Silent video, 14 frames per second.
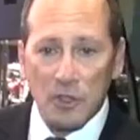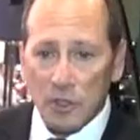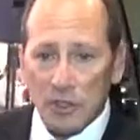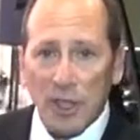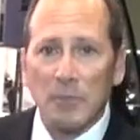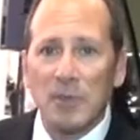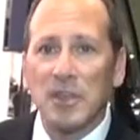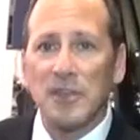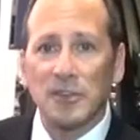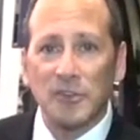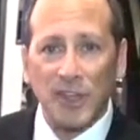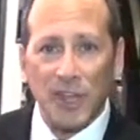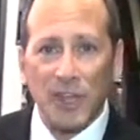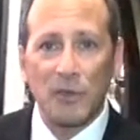you come into the
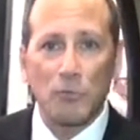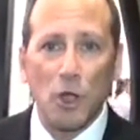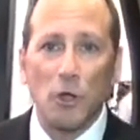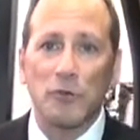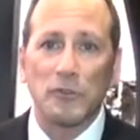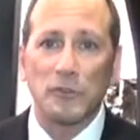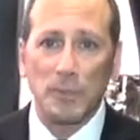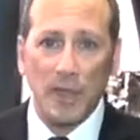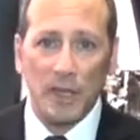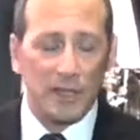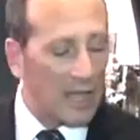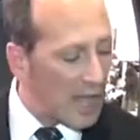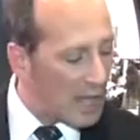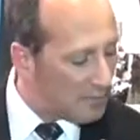second row, we spent a
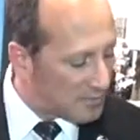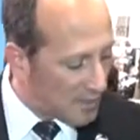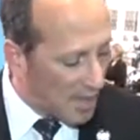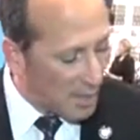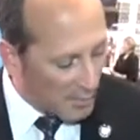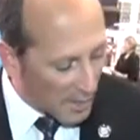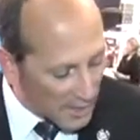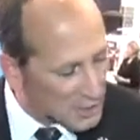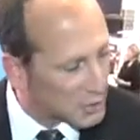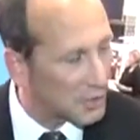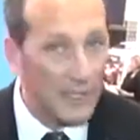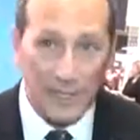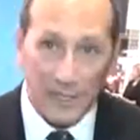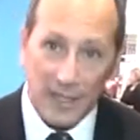lot of time
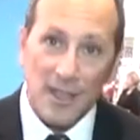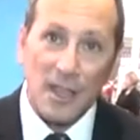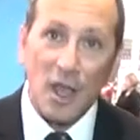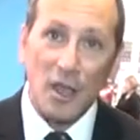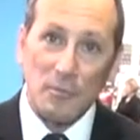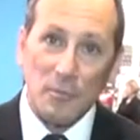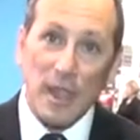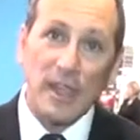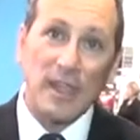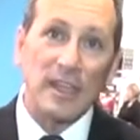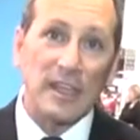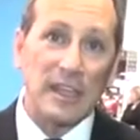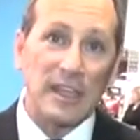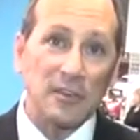actually on
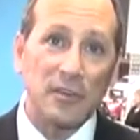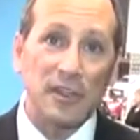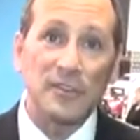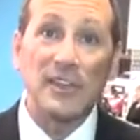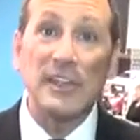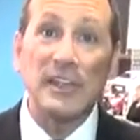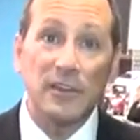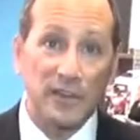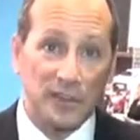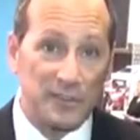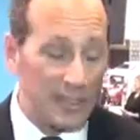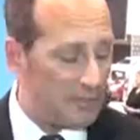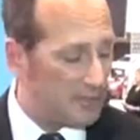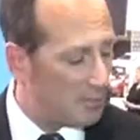making ingress
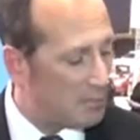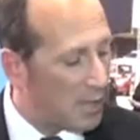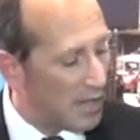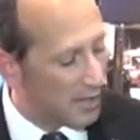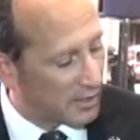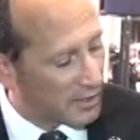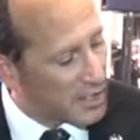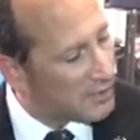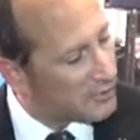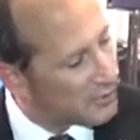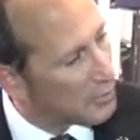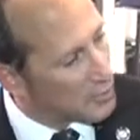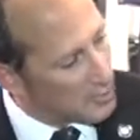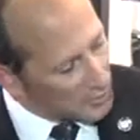egress even better.
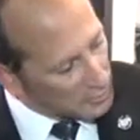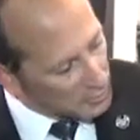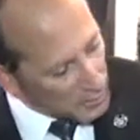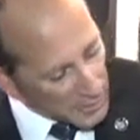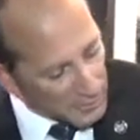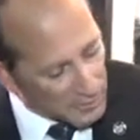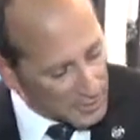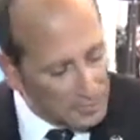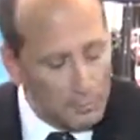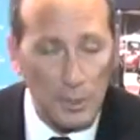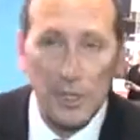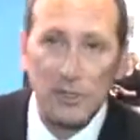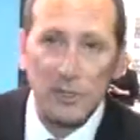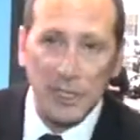So this
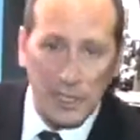pillar